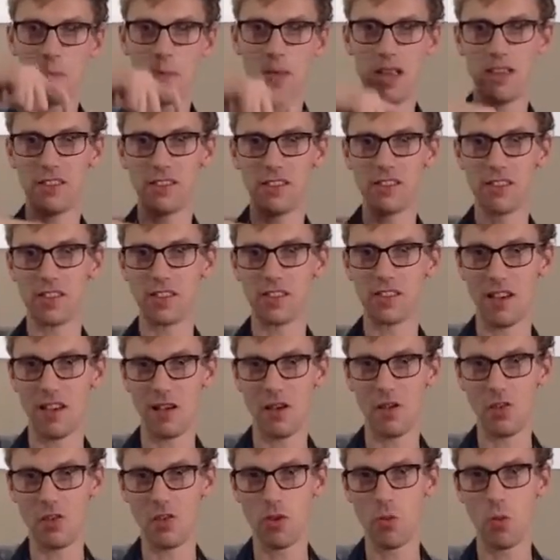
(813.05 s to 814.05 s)
meets
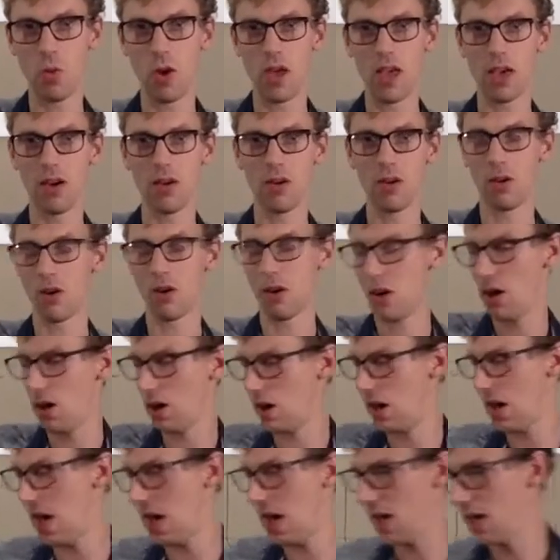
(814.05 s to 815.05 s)
the wheel,
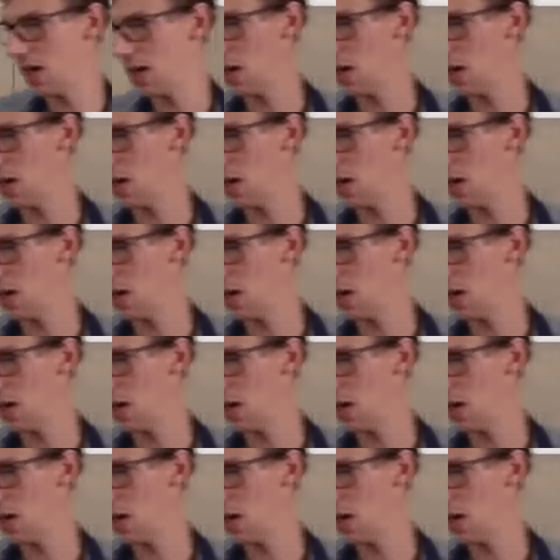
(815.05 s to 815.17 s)
okay?